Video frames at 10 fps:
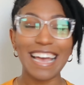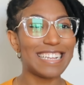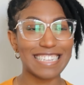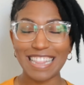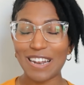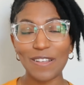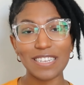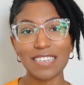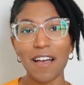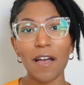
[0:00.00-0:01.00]
I say that all
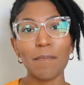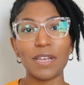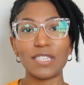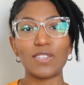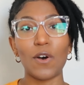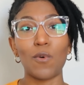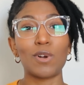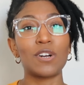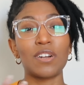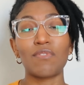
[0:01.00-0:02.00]
the time. And so
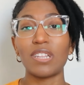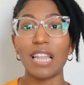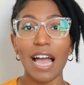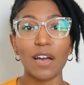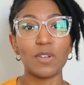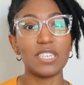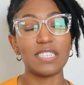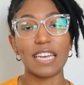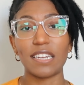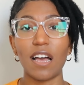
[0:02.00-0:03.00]
we're going to rely on this
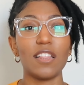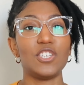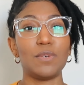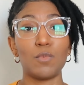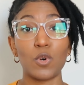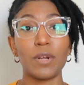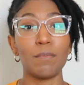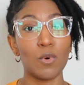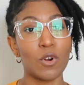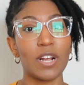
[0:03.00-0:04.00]
technology more and
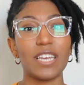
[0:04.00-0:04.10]
more.